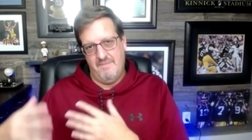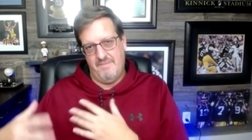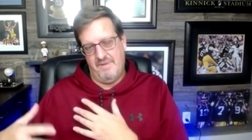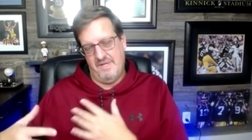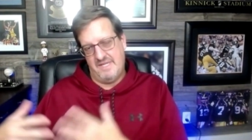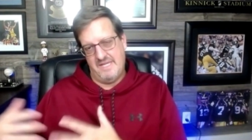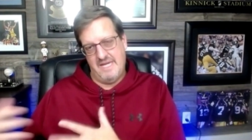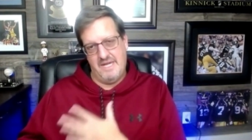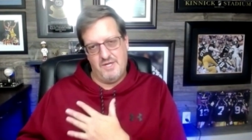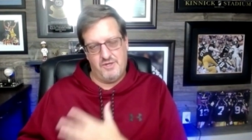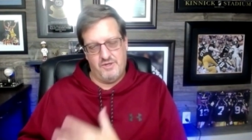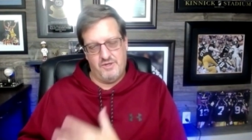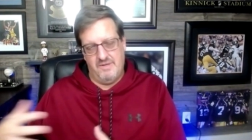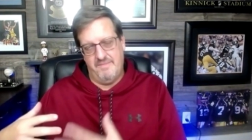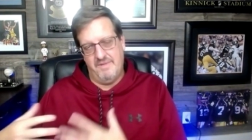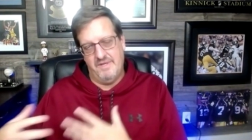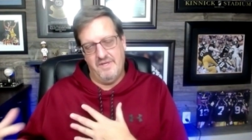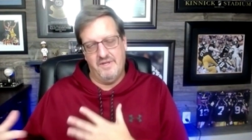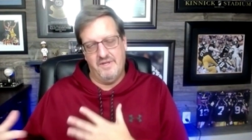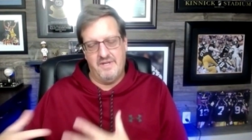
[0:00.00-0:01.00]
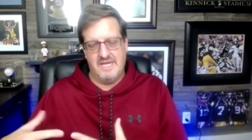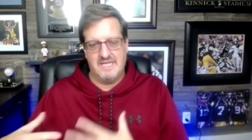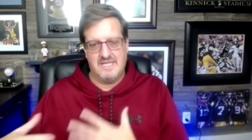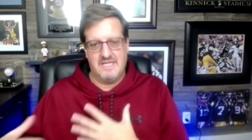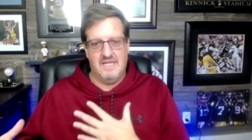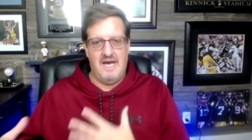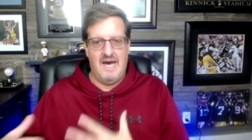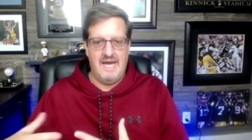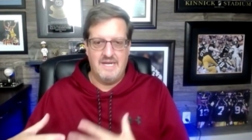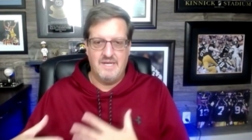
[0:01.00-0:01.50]
potential abilities
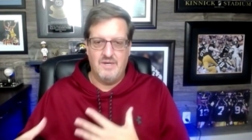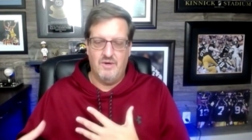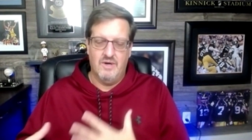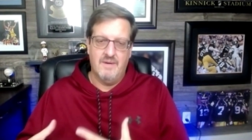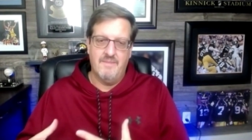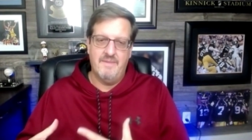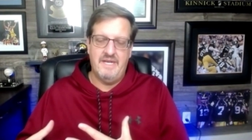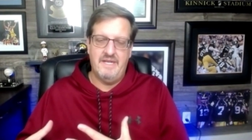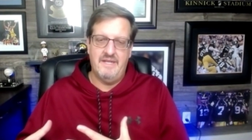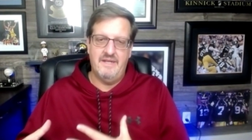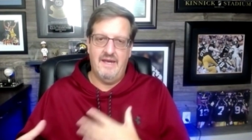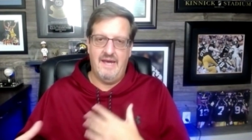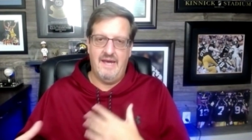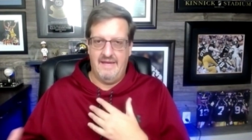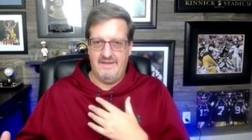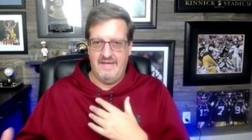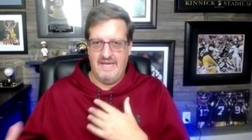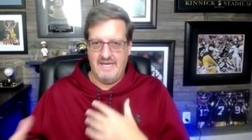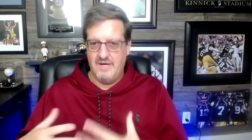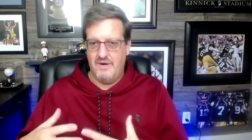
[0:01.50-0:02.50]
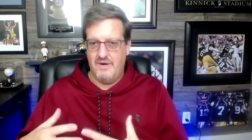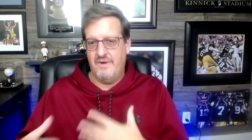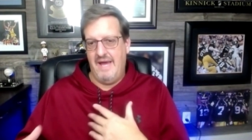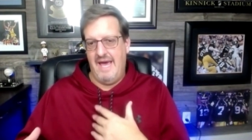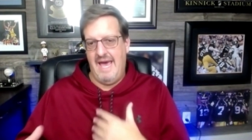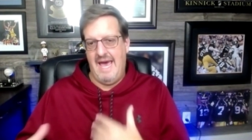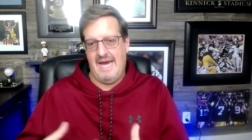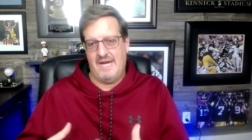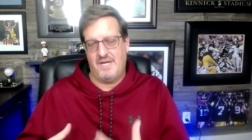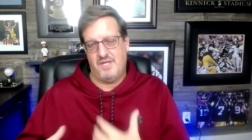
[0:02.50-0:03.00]
lie dormant and they don't
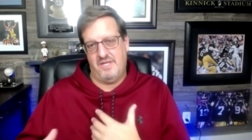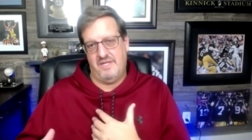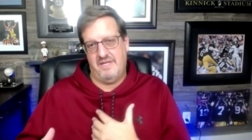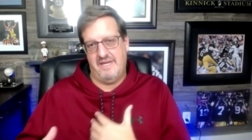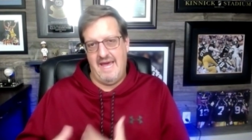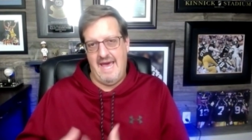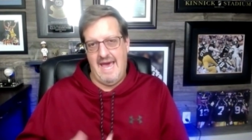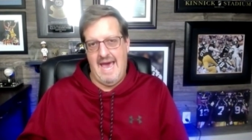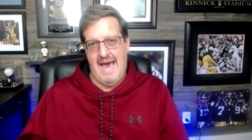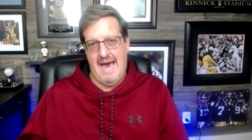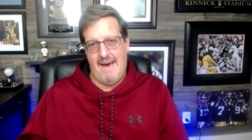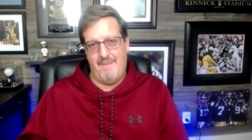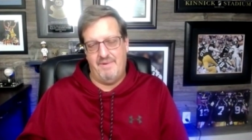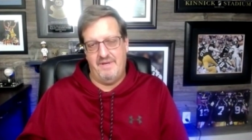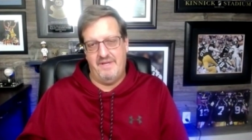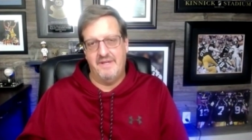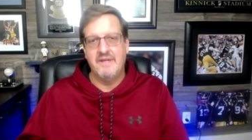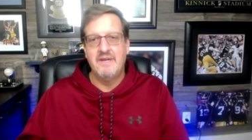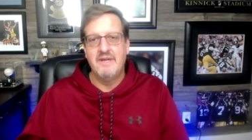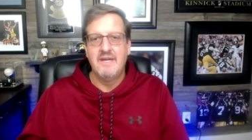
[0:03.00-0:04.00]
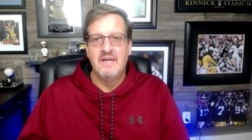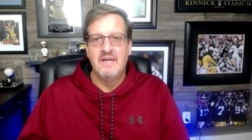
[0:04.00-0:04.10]
actually happen